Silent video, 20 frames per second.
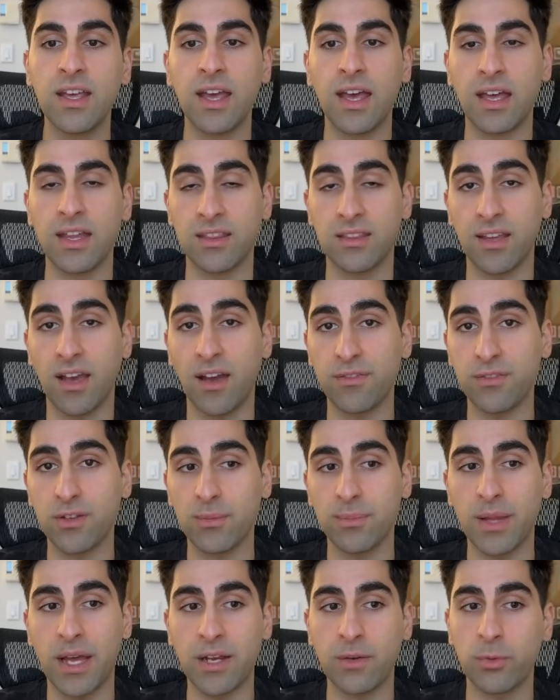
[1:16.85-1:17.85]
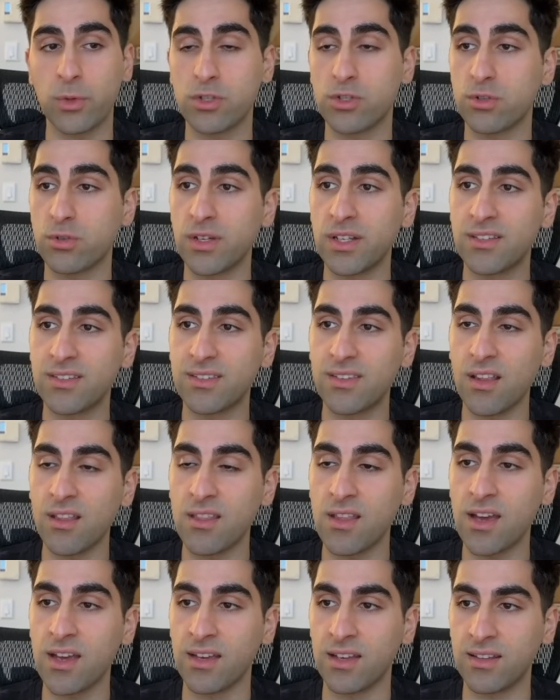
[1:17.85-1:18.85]
and after black retreats the
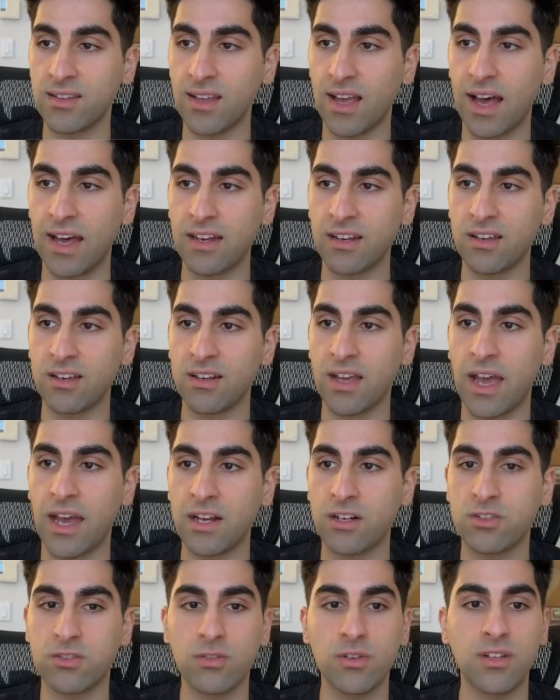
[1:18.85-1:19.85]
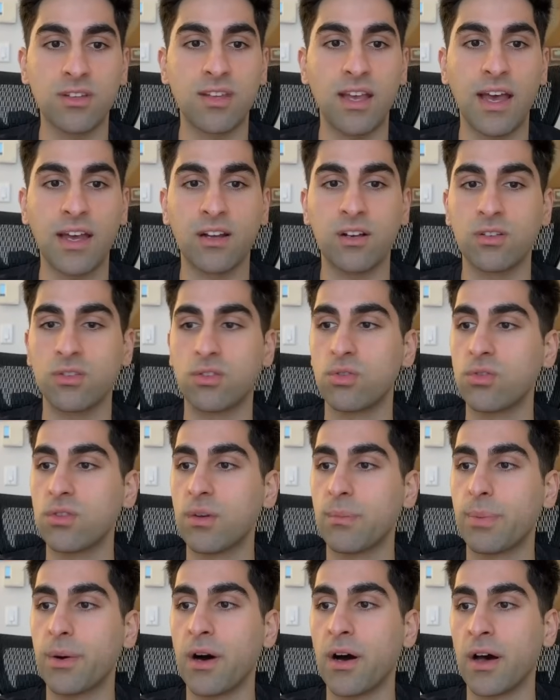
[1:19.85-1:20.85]
knight, adding an extra attacker to
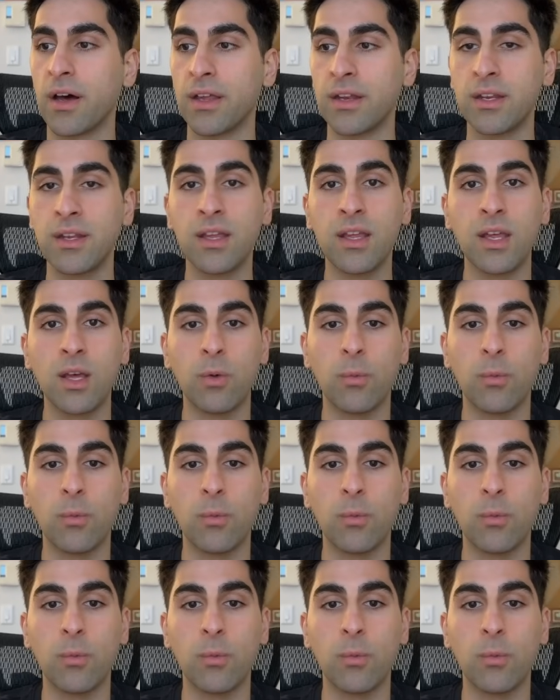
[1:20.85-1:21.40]
the pawn,